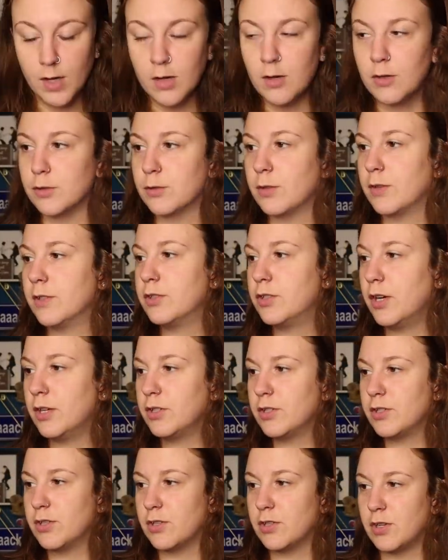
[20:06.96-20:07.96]
Oh, so the
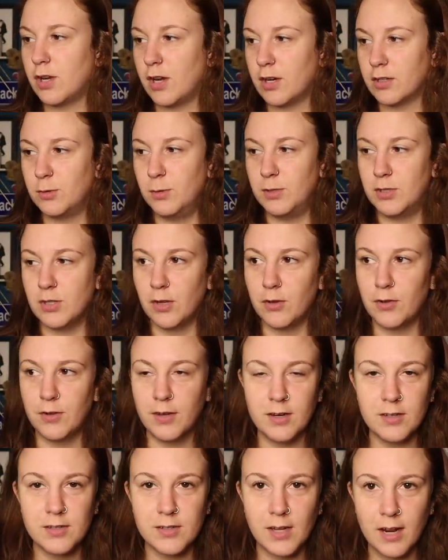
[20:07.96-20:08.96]
judges just talk to each other,
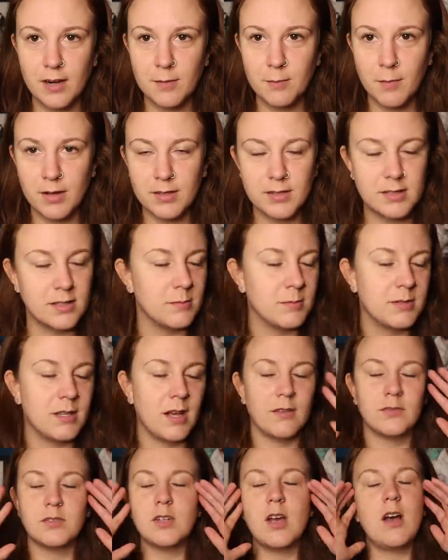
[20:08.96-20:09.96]
and they decide amongst
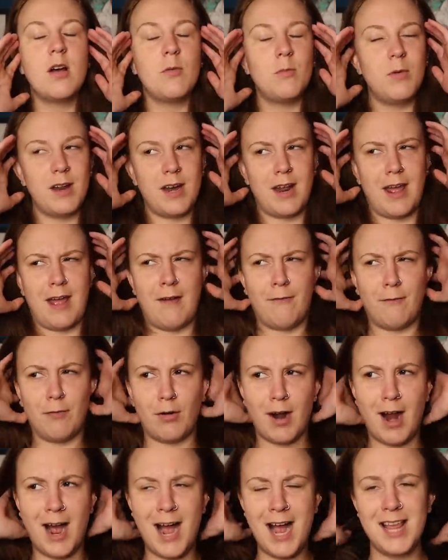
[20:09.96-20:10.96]
themselves, whatever.